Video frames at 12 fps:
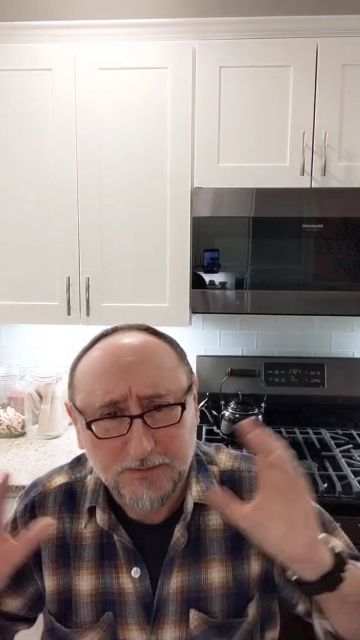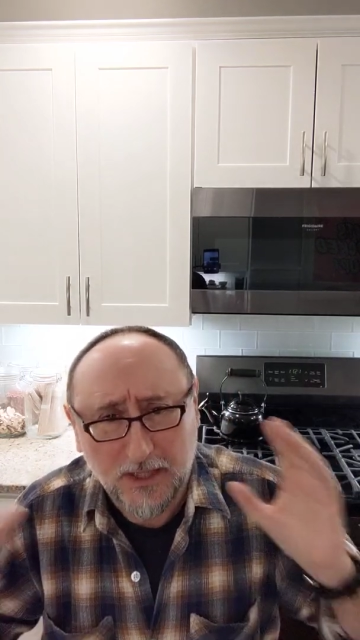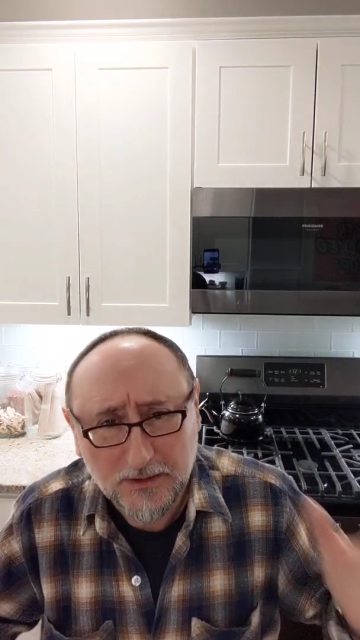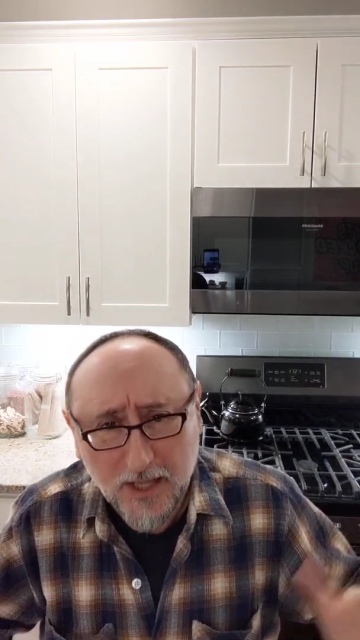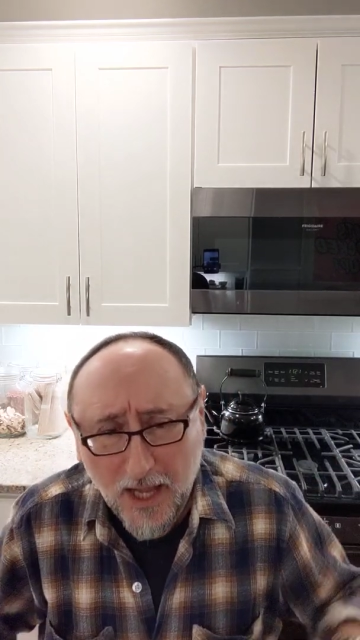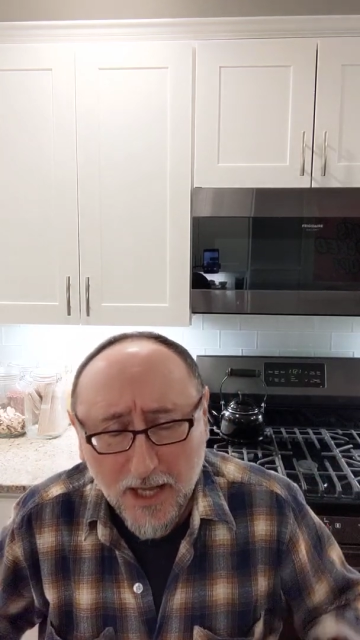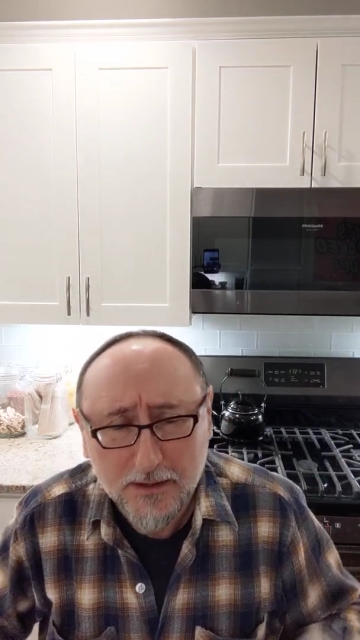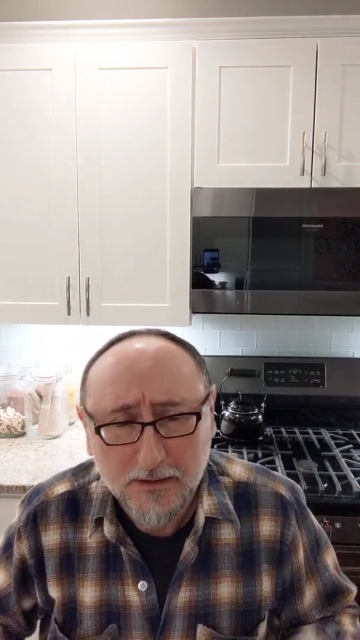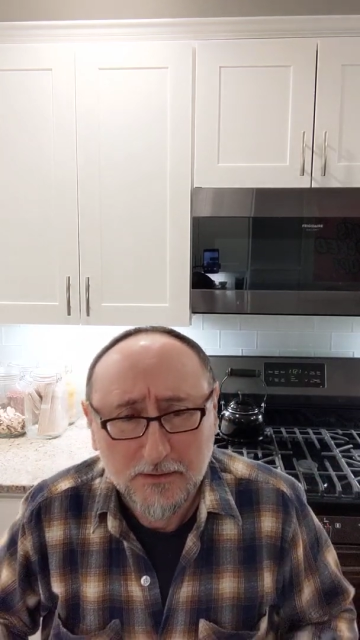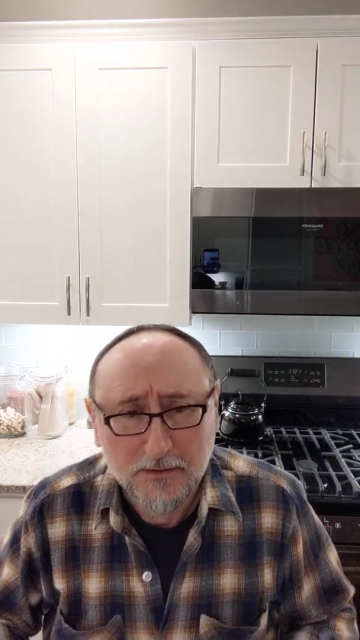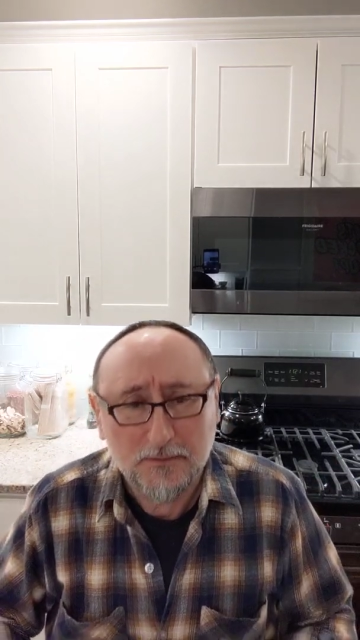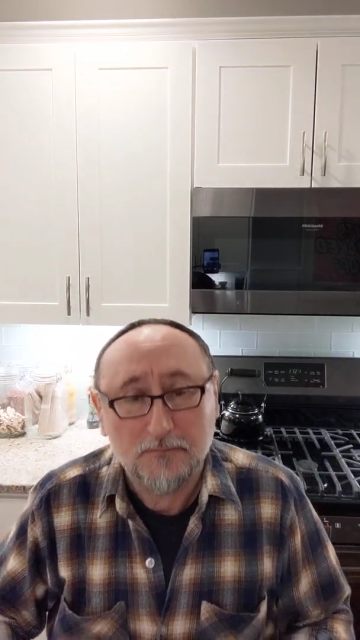attack."
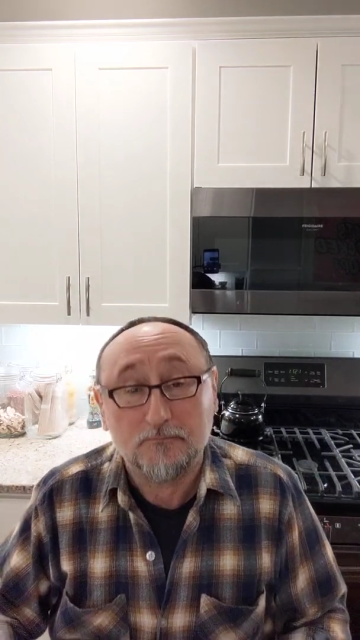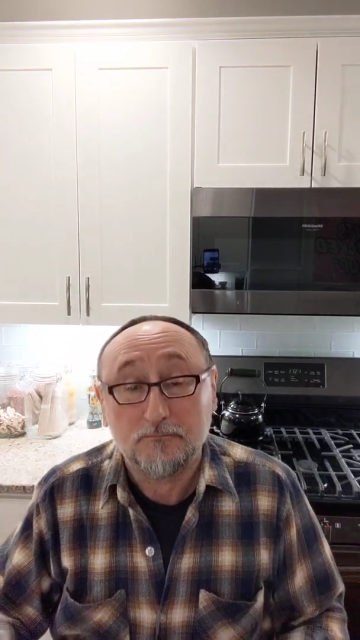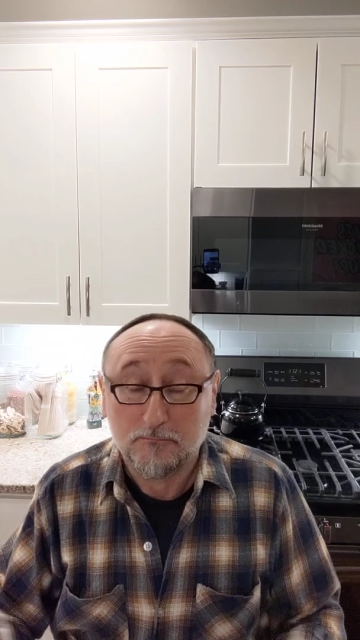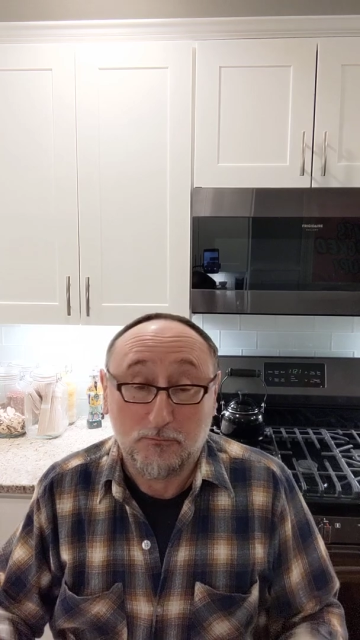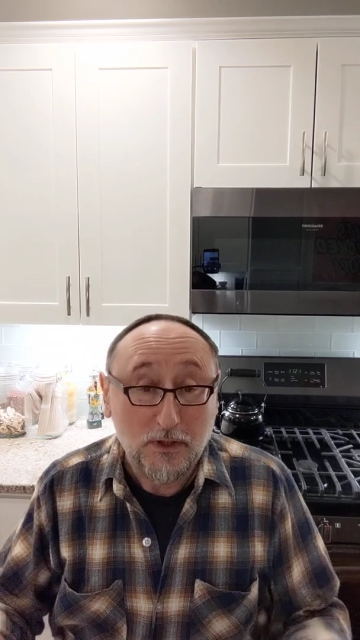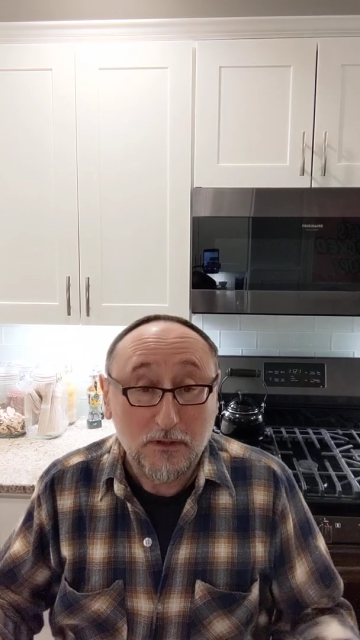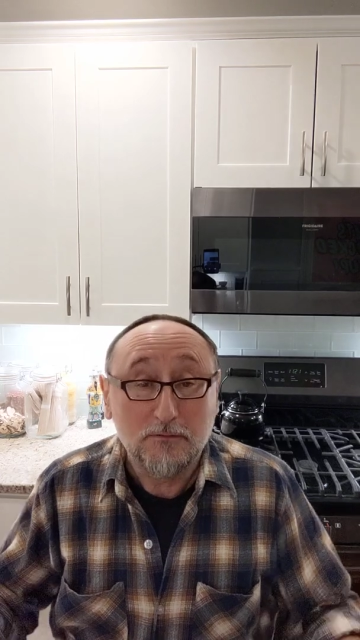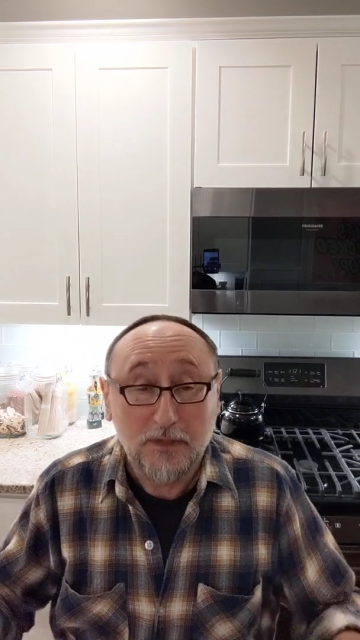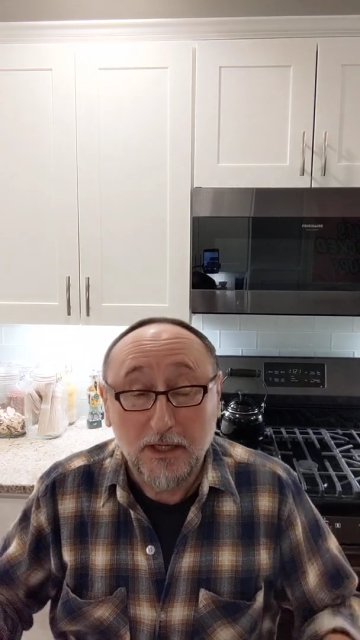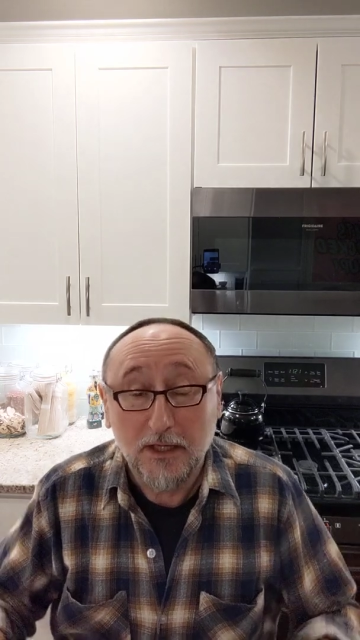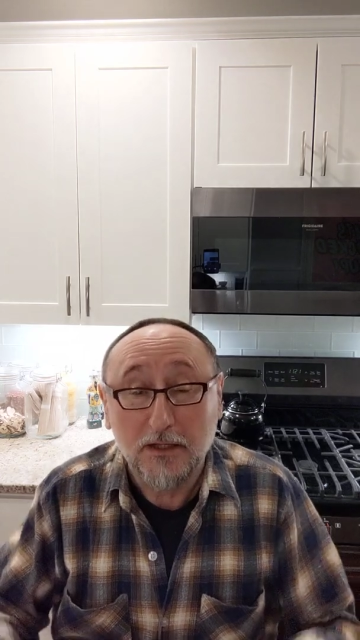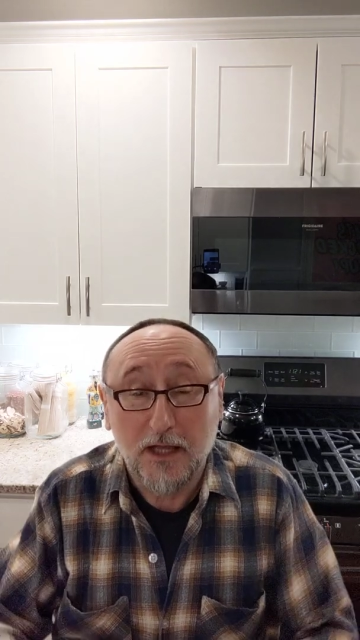Well,
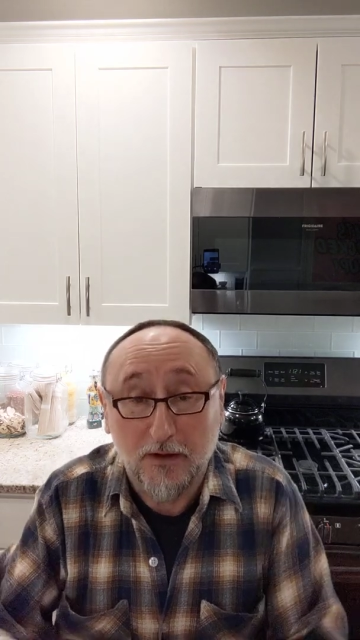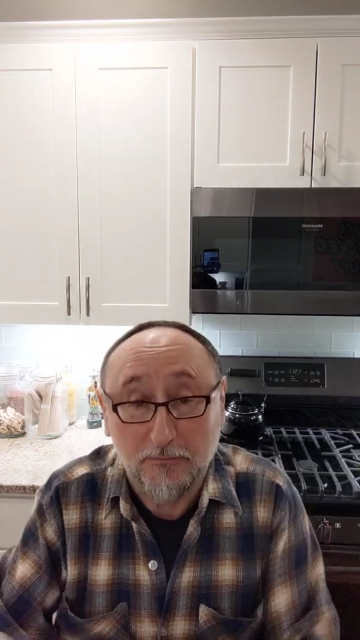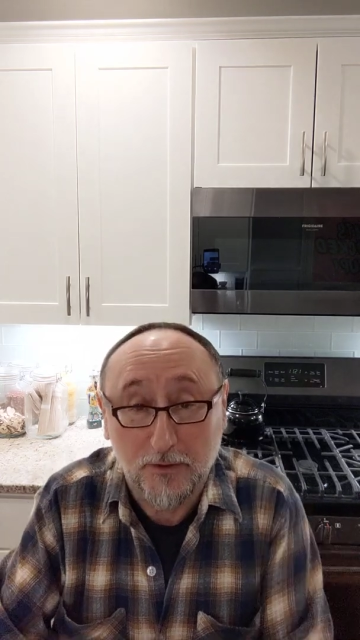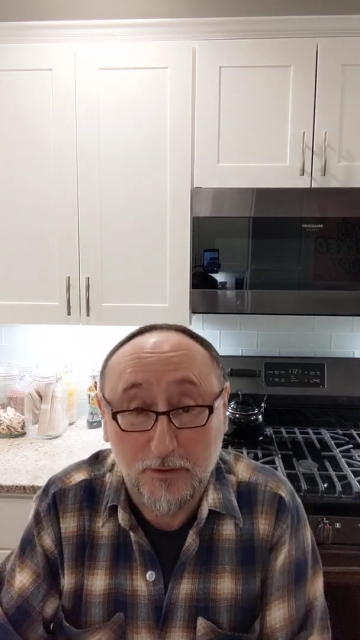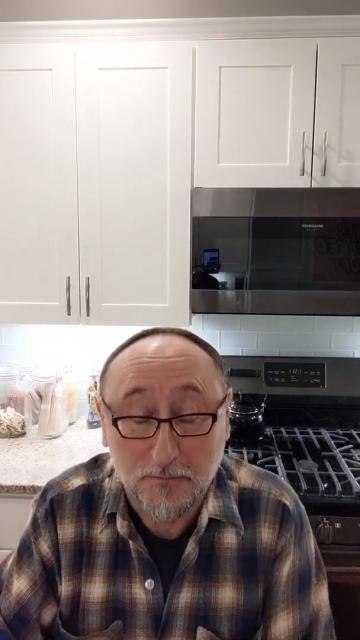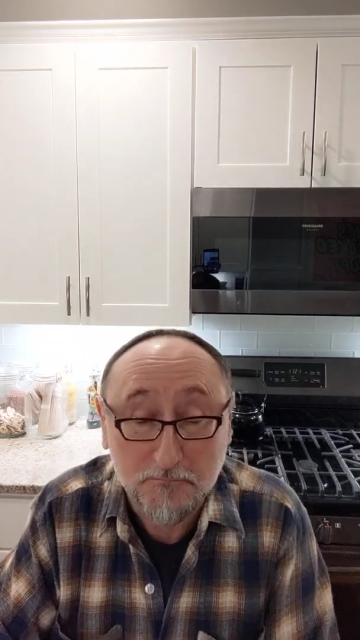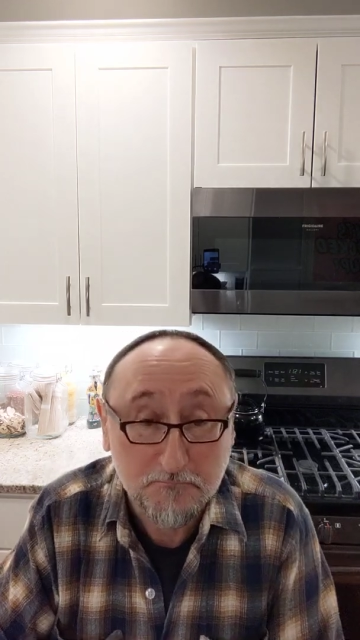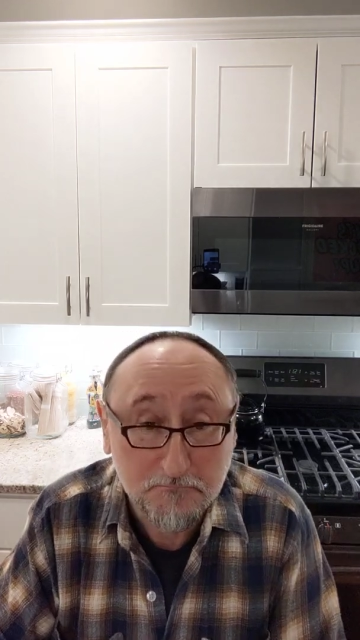they handcuff her.